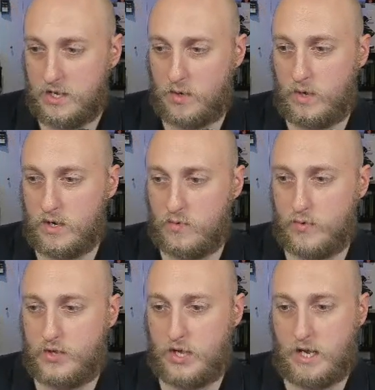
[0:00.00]
The one cool
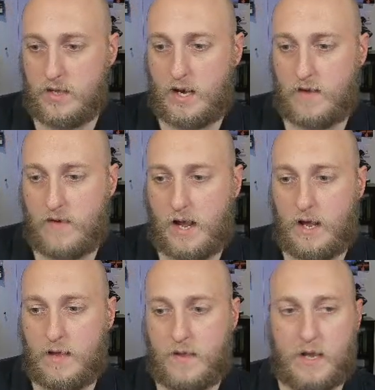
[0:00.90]
thing that
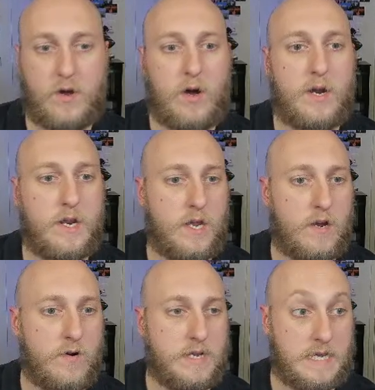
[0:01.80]
I got in
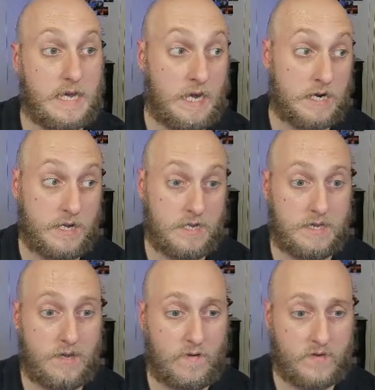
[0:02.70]
here is Git
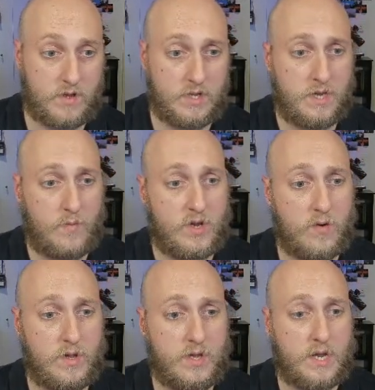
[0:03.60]
itself. So let's say we
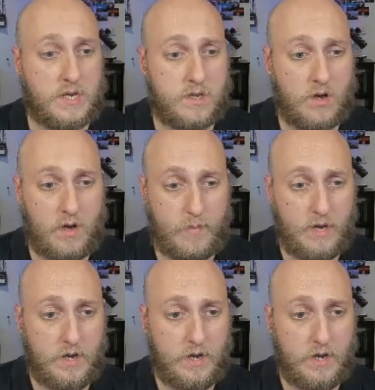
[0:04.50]
go to the desktop.